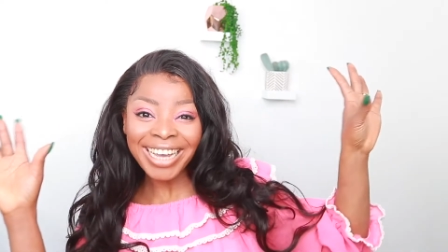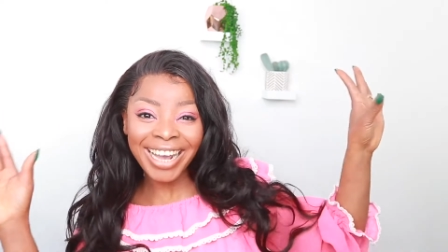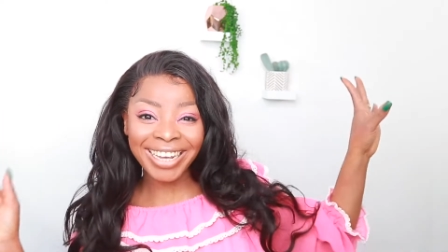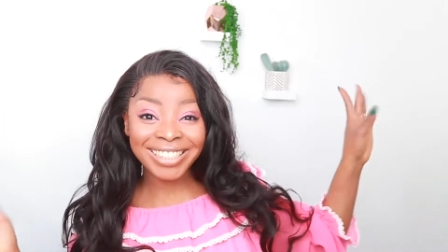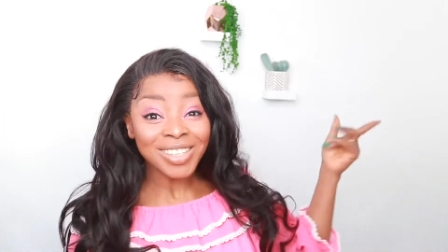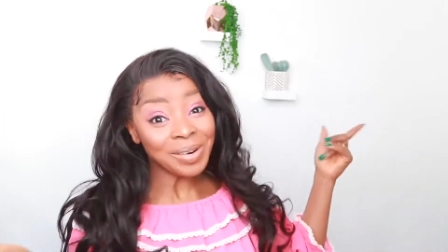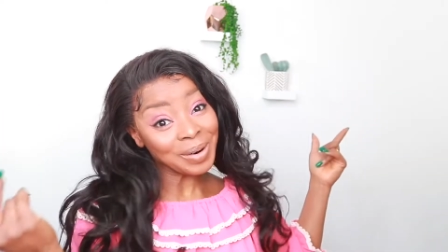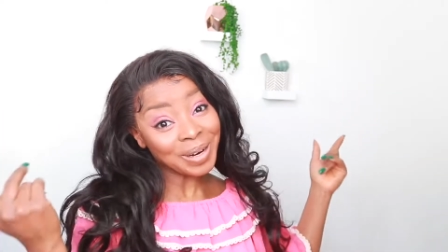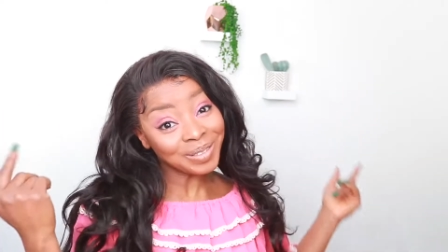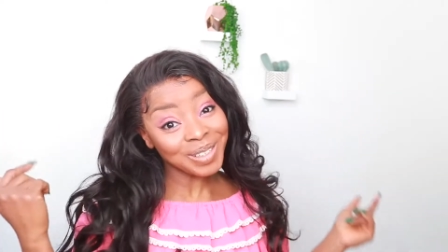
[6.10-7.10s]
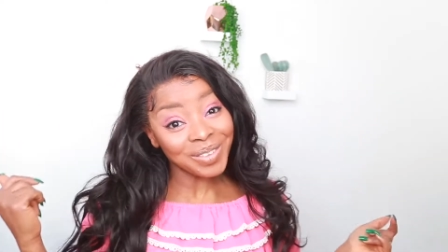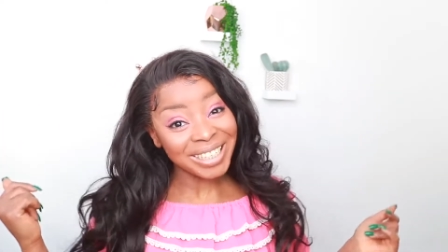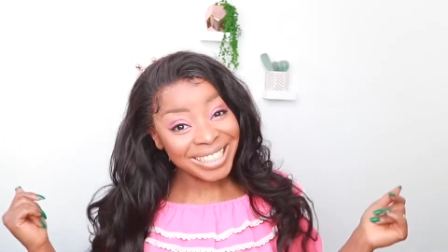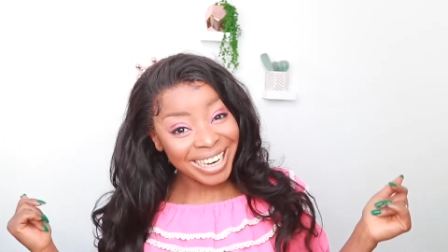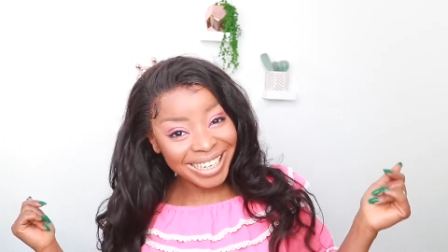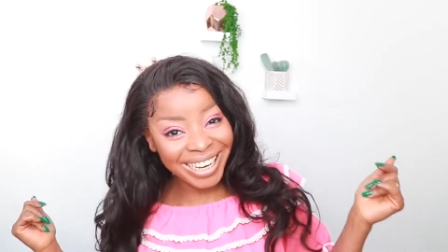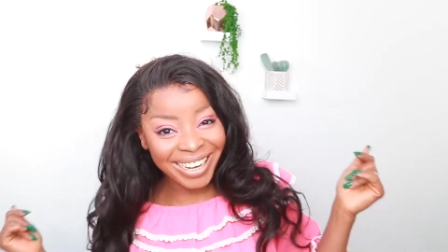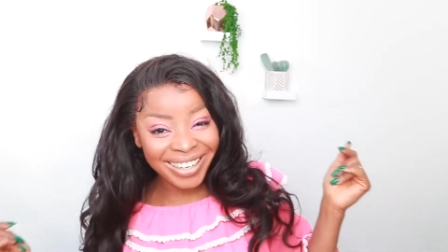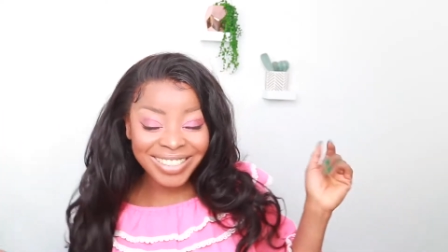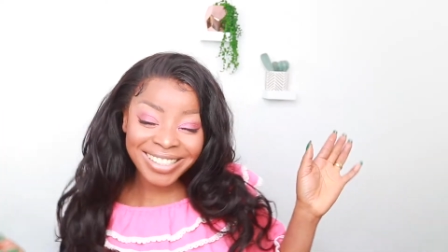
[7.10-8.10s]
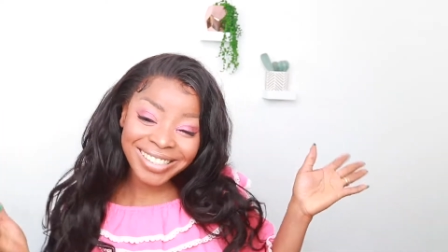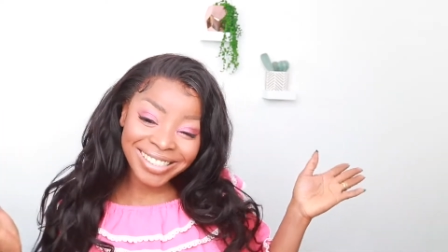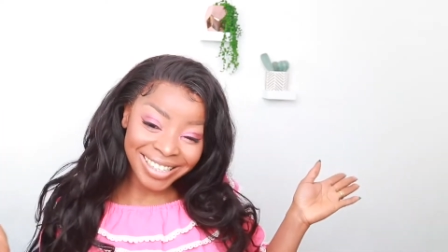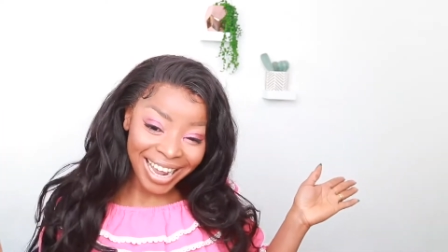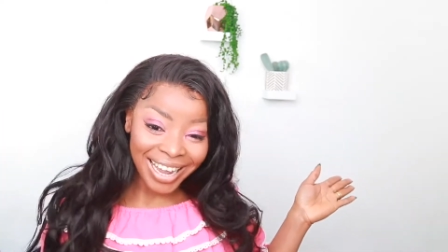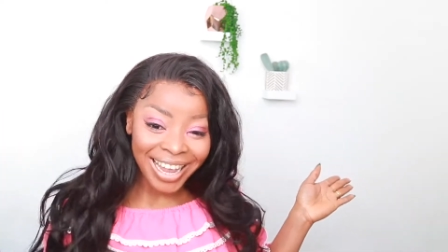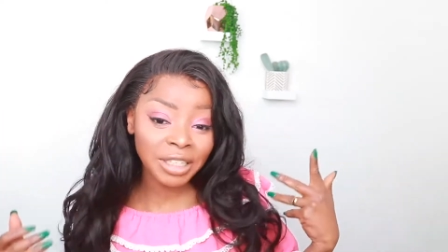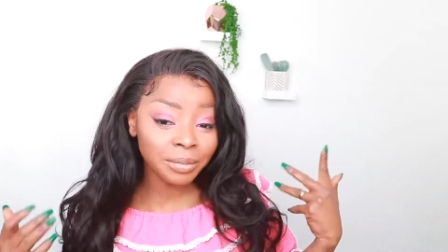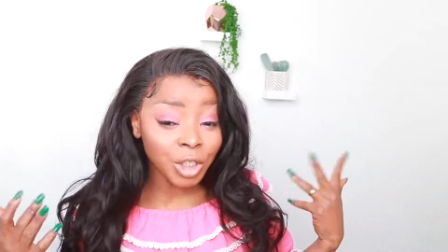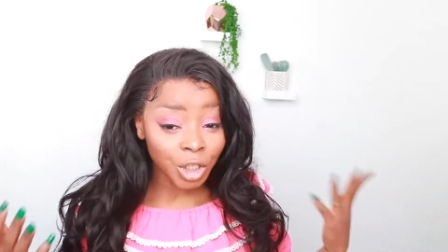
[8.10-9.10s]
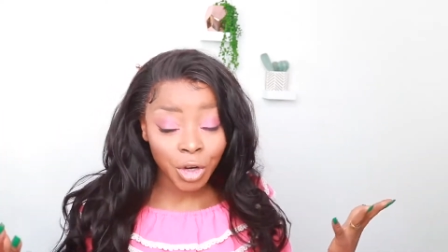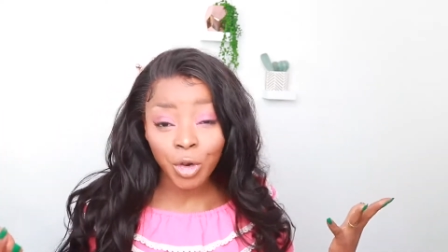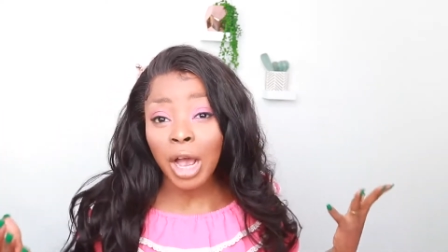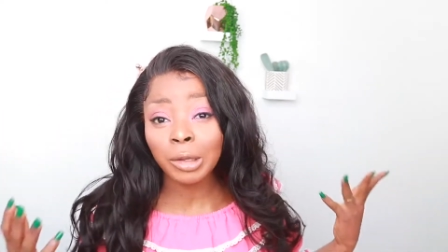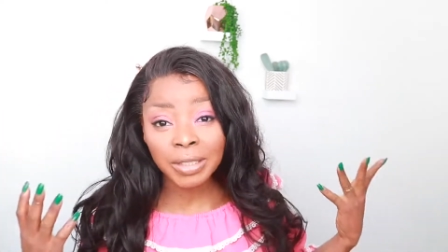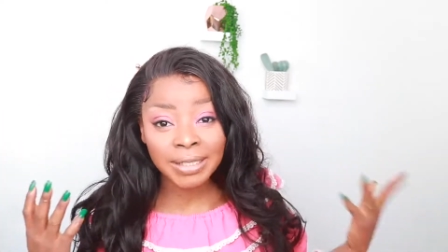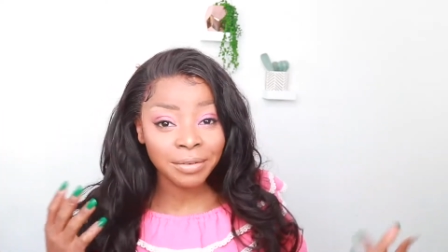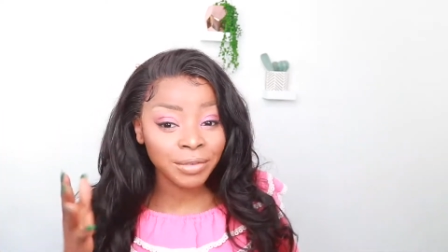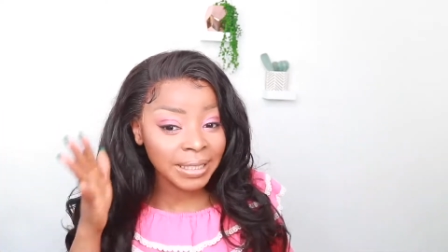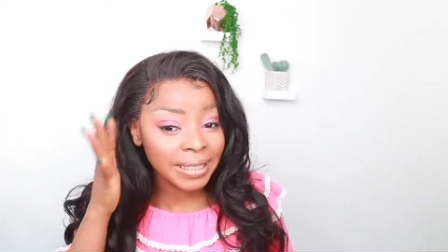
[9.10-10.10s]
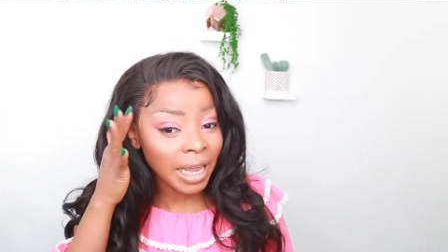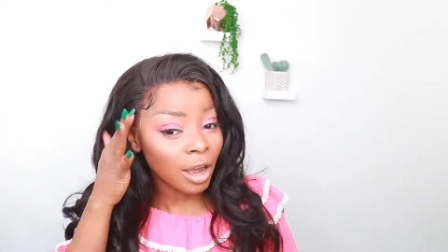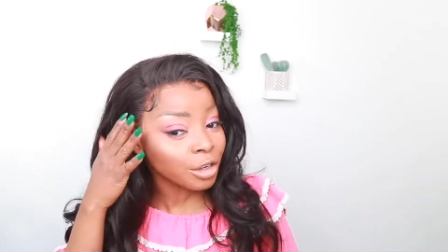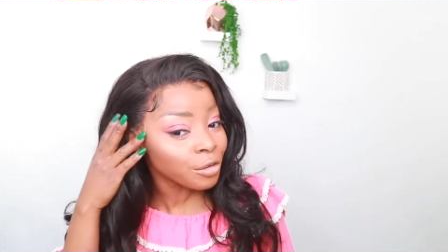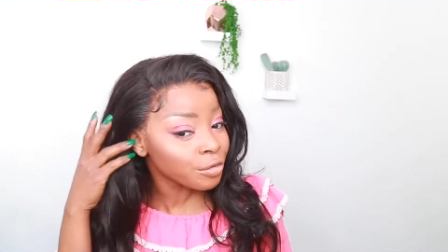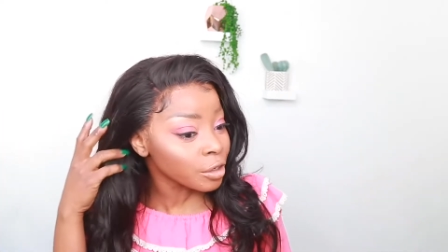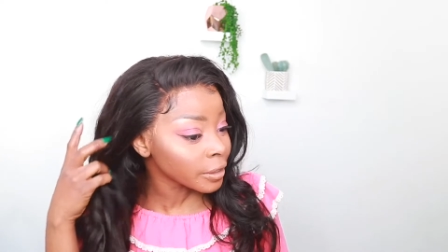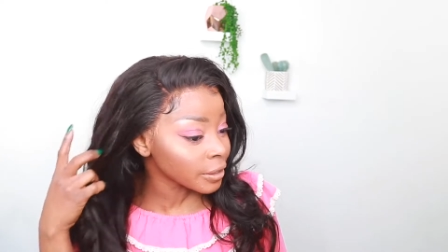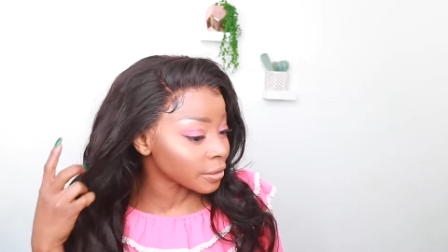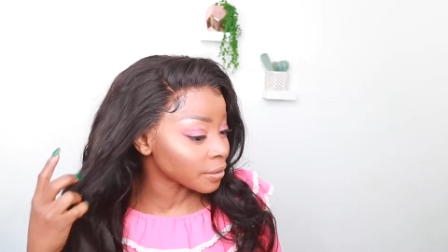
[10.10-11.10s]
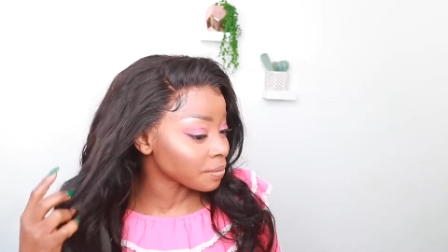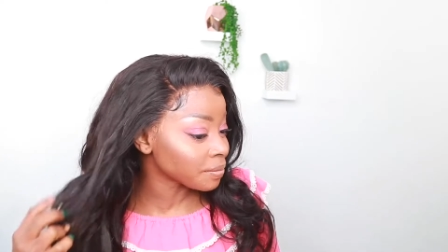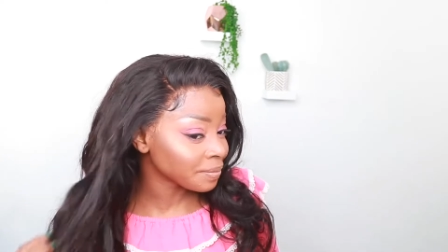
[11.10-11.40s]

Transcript: guys, welcome to my channel. So today I'm going to be showing you how to safely take out your frontal.